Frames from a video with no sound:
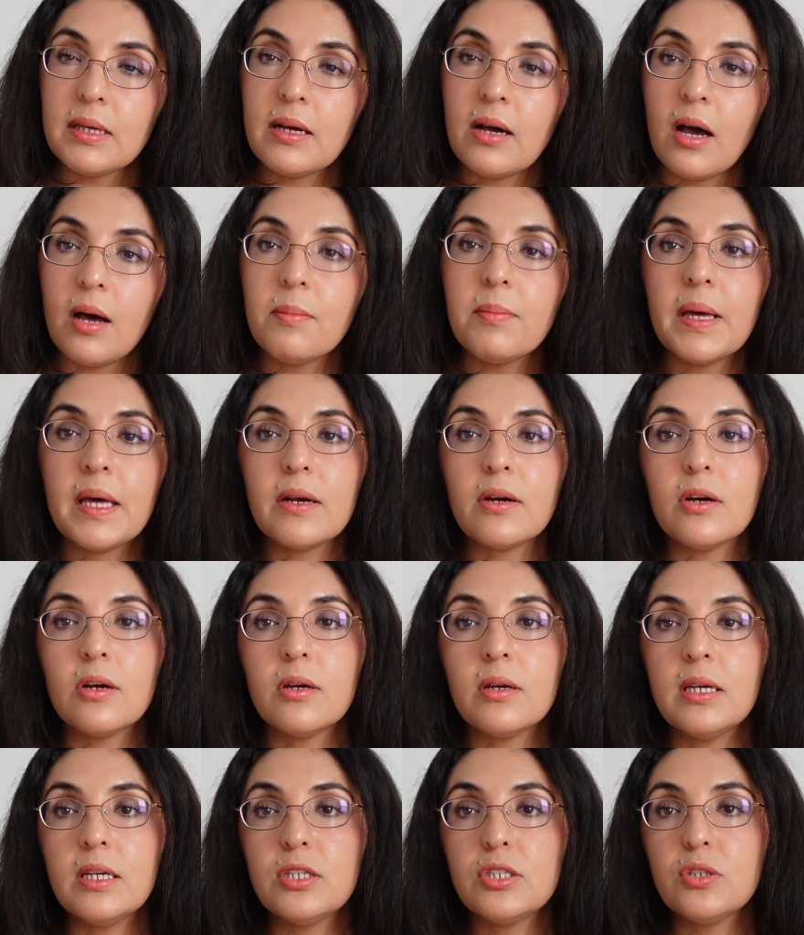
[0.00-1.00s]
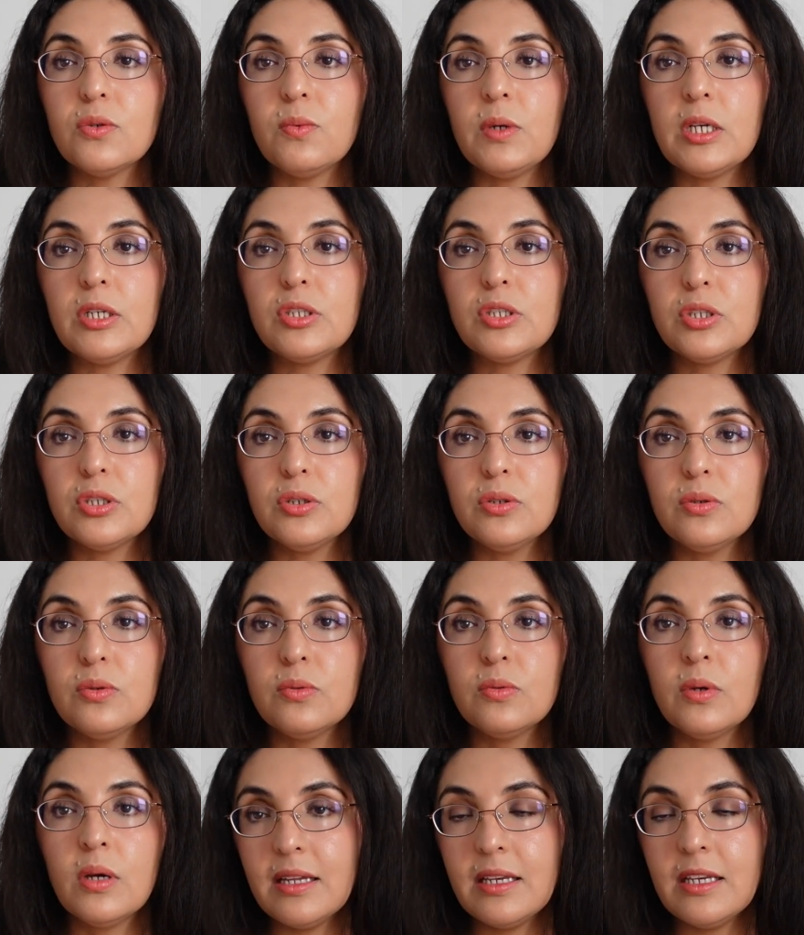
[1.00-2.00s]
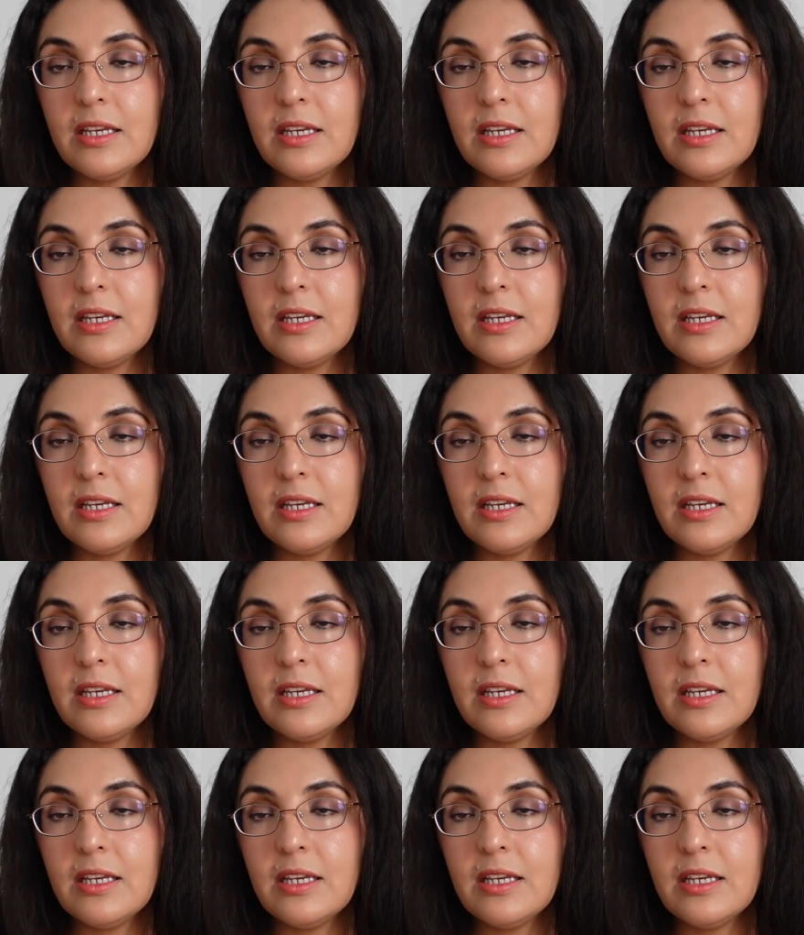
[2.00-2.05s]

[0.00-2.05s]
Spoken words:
got better into week 2,